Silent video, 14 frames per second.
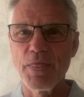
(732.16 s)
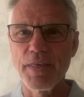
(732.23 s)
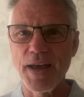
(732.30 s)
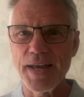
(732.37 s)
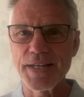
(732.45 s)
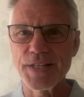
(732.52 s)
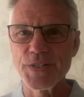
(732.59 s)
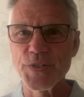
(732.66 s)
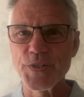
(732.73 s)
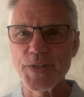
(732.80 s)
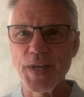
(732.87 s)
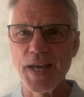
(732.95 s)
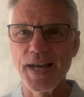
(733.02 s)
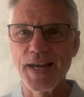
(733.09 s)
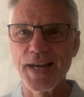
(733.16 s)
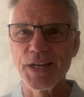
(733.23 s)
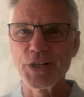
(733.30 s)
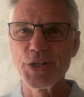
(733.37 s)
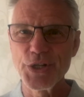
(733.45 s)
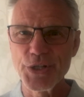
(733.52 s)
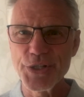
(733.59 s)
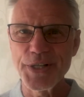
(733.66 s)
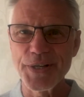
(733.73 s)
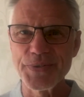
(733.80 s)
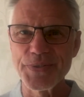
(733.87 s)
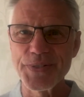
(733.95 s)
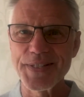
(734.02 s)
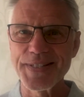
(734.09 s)
That is good
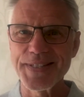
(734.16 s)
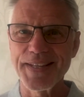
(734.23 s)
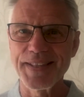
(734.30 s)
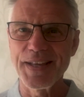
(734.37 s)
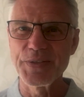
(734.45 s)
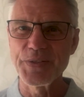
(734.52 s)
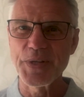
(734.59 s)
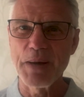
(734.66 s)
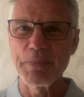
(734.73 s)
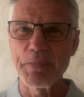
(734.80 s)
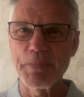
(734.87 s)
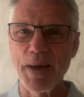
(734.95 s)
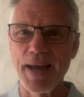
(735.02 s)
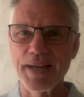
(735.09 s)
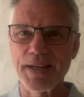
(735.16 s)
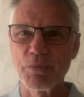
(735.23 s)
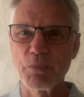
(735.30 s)
news to see those coming back,